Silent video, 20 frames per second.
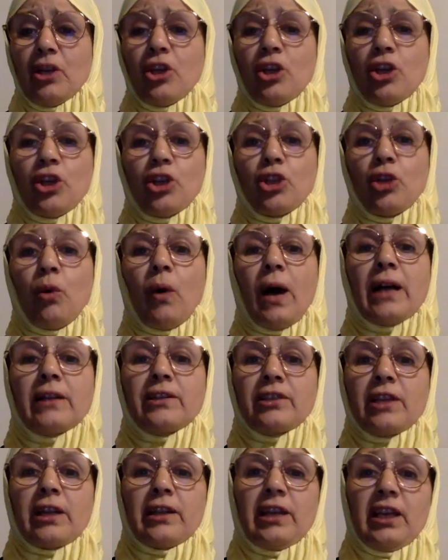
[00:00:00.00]
so
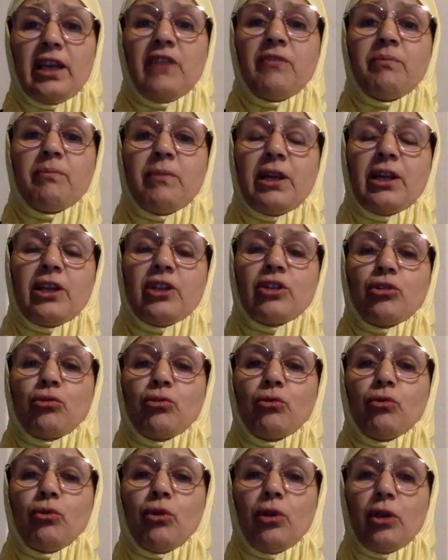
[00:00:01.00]
at-tad'if means
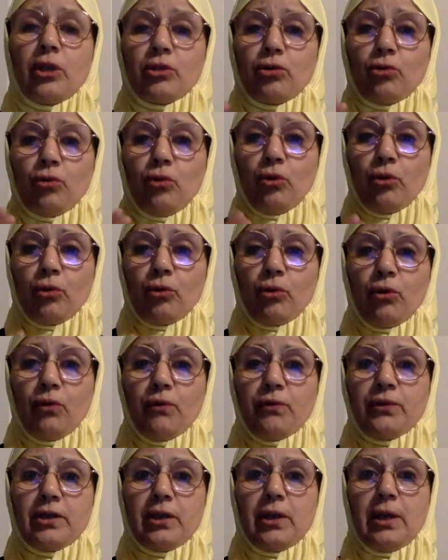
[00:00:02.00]
two, two
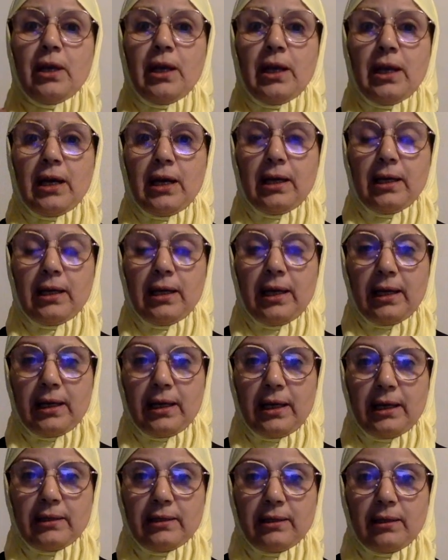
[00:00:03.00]
hurufs and like
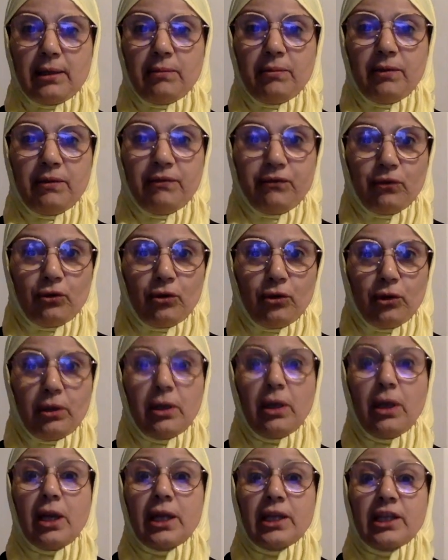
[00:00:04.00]
i said before
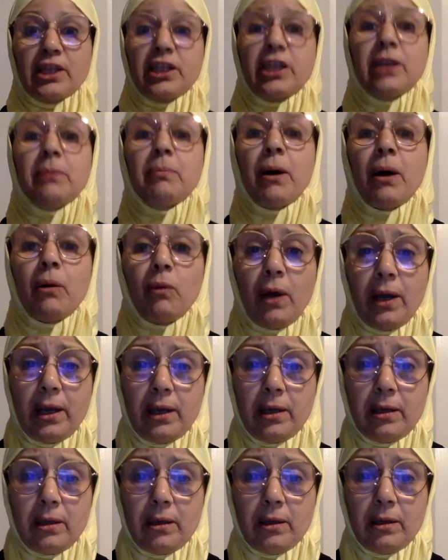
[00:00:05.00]
Sibawi,
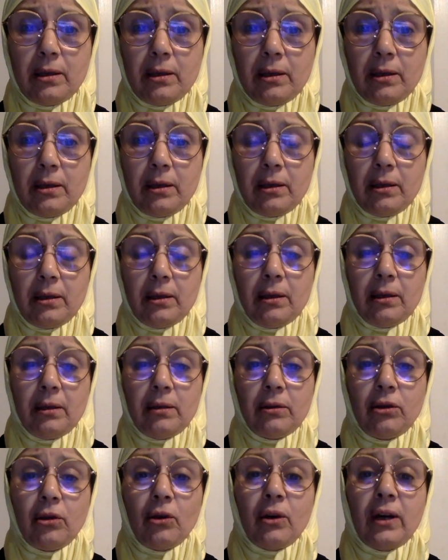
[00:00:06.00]

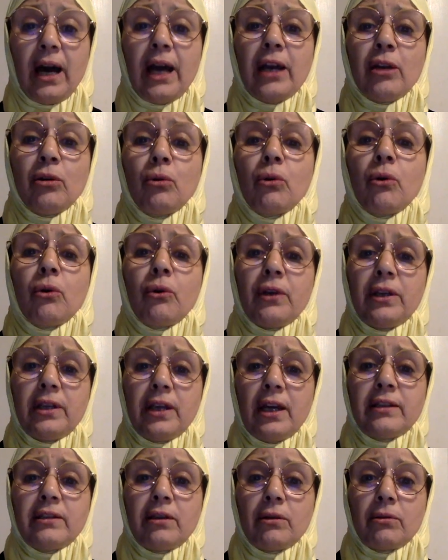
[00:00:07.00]
the guy who
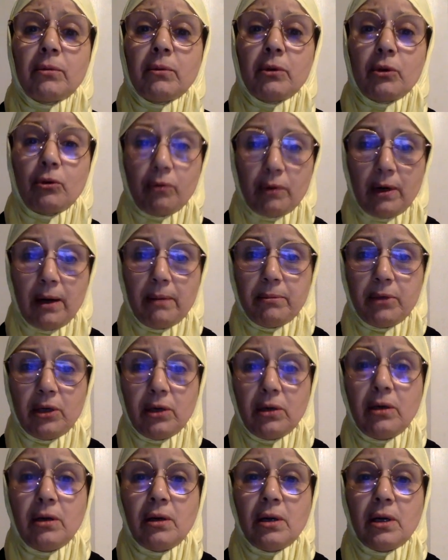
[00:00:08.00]
created
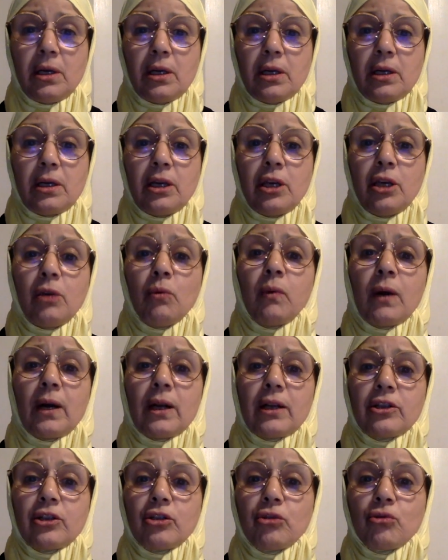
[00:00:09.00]
grammar he
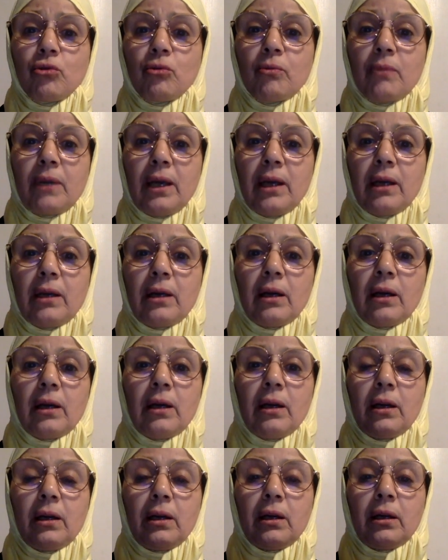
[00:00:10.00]
wants to make uh,
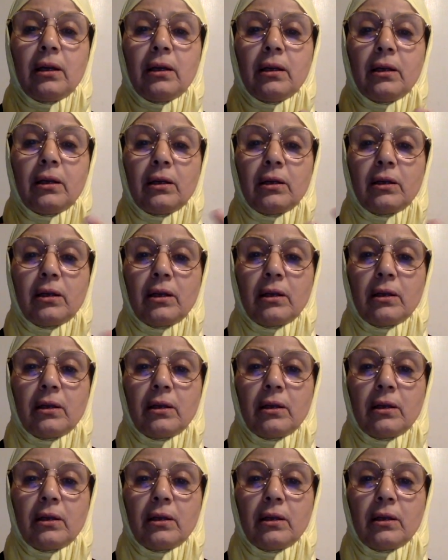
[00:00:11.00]
uh,